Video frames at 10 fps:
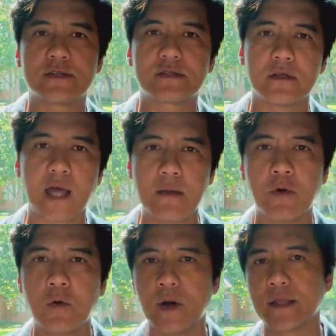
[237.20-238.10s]
this, the
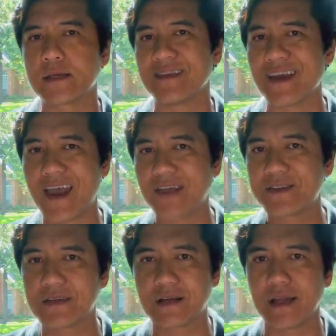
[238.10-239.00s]
Lymow One can
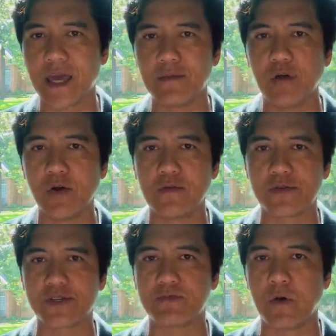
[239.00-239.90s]
actually climb
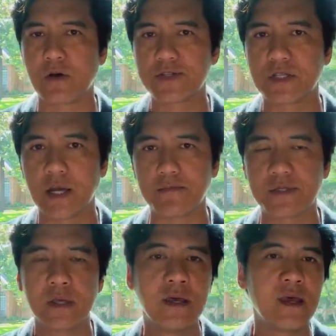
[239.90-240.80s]
over small
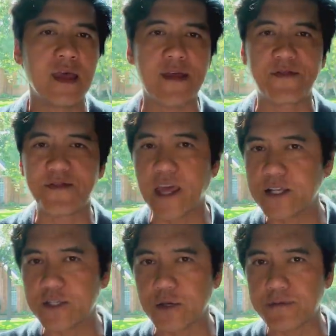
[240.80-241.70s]
stumps and thick
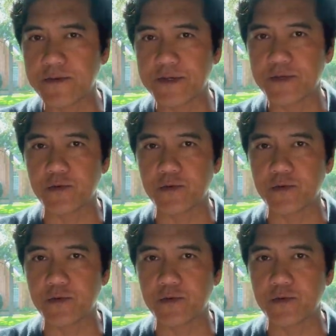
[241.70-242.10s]
surface